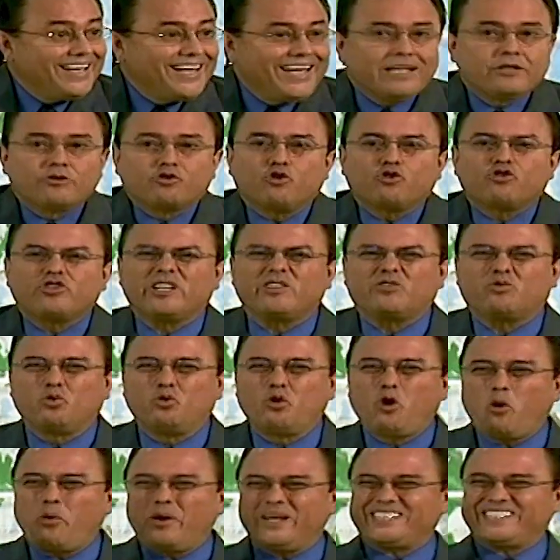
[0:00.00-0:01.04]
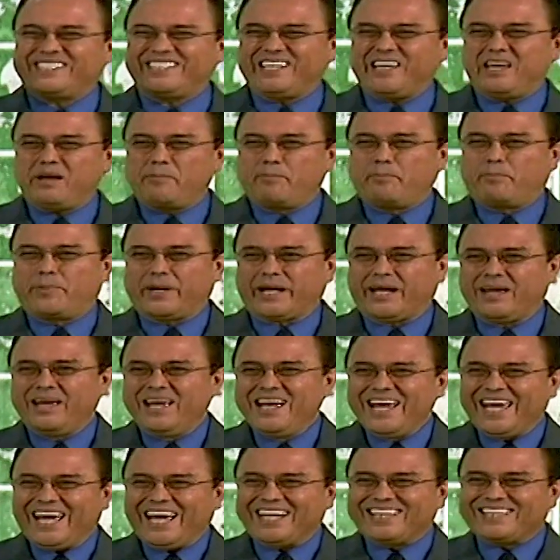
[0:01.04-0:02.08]
And then you see it all the time.
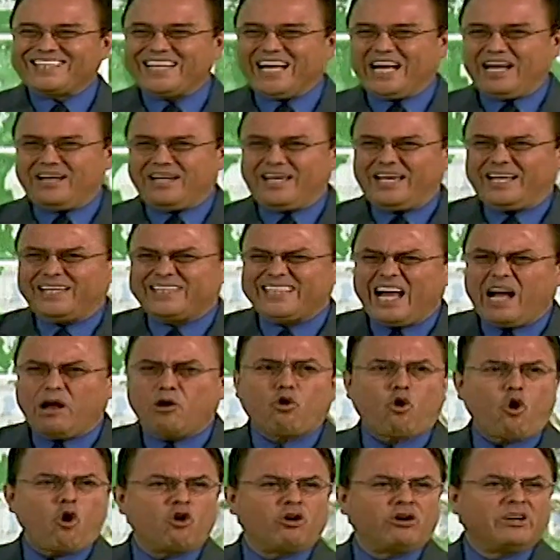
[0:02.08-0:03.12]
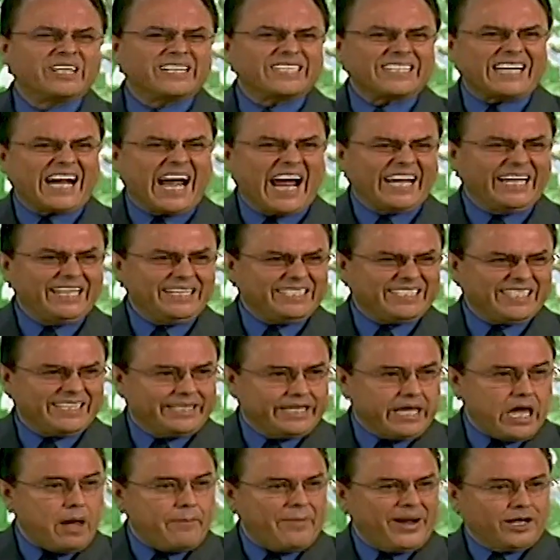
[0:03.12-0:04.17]
They are, they are rooted in
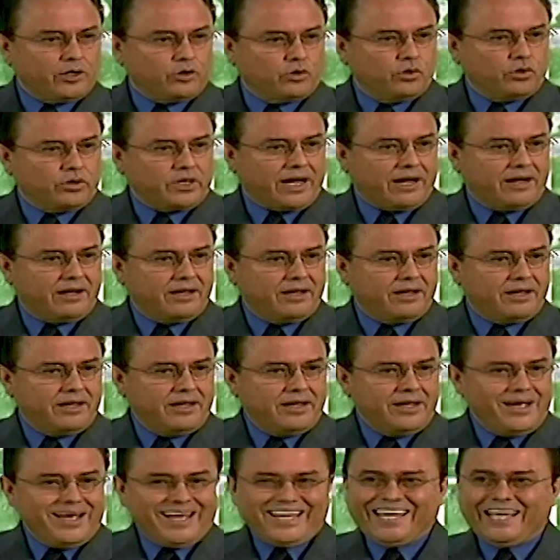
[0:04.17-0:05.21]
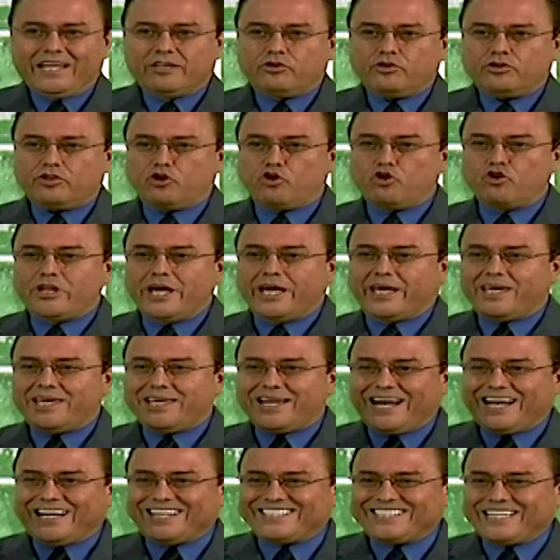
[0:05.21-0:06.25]
bitterness. And then
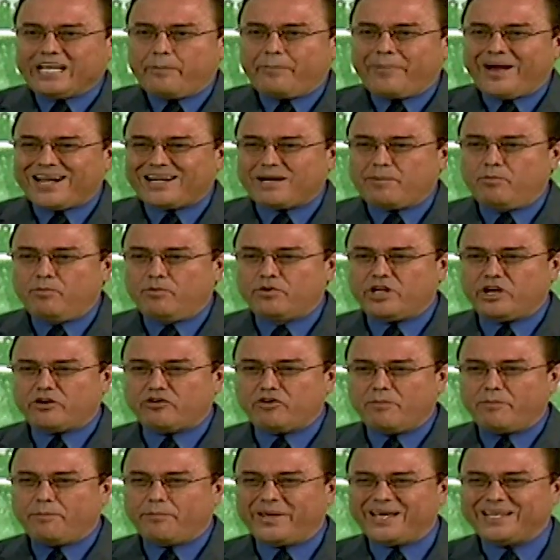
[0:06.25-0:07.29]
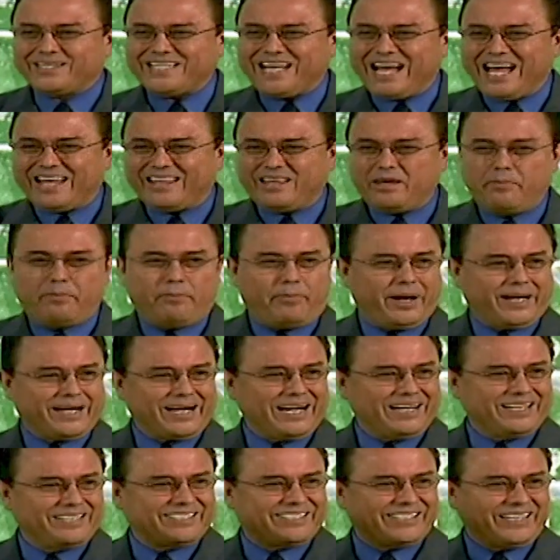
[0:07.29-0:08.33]
wherever they stand, they start shooting that
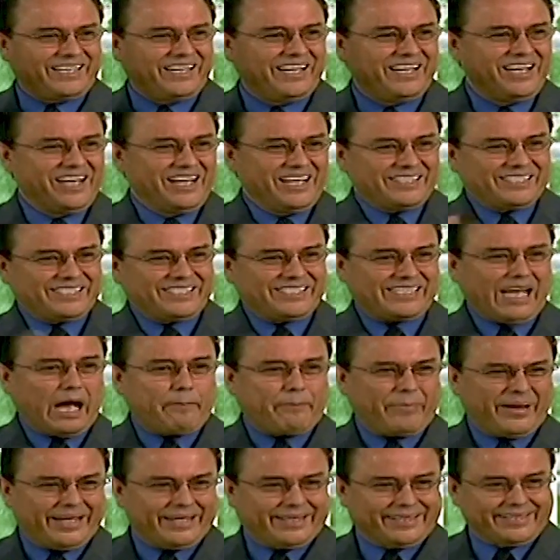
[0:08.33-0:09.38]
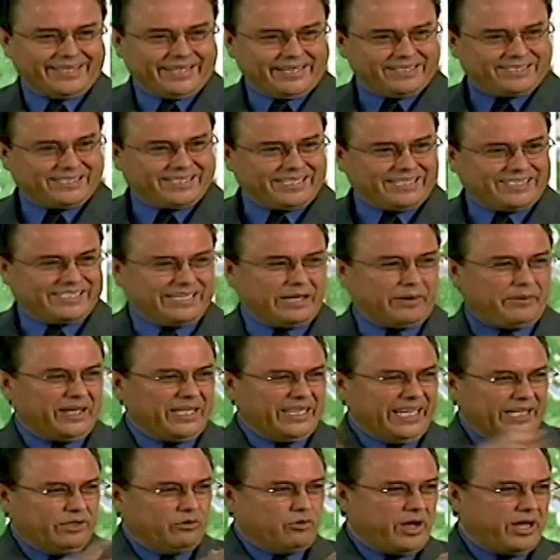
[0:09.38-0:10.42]
stink, that poison there.
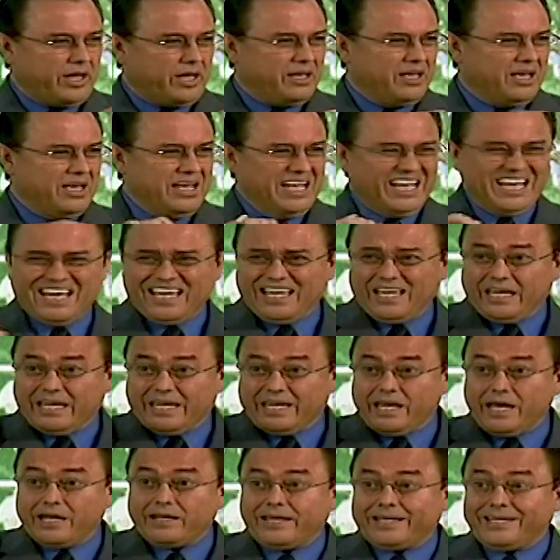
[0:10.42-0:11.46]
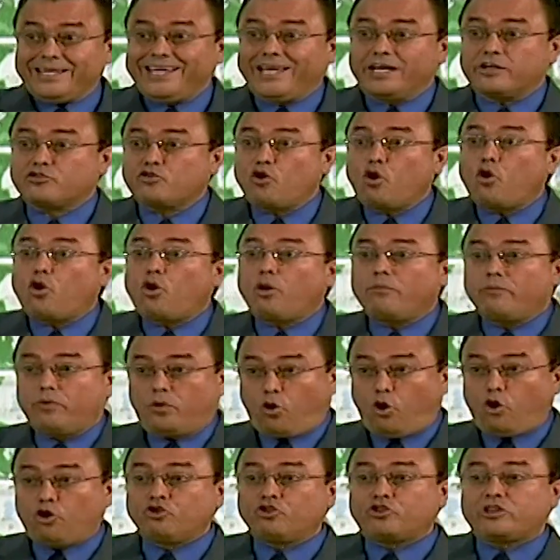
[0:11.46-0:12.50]
And that
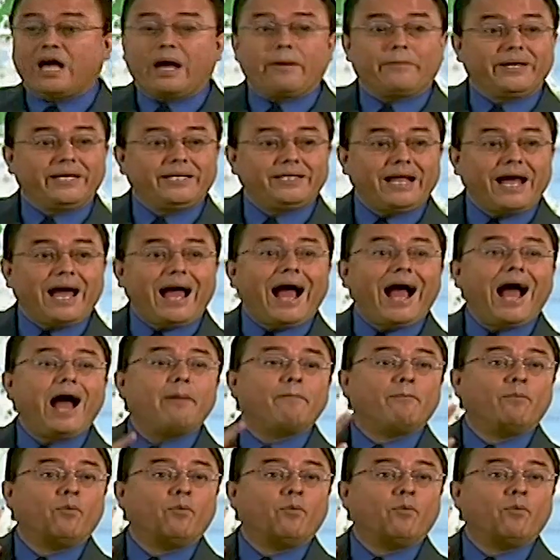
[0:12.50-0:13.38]
contaminates many.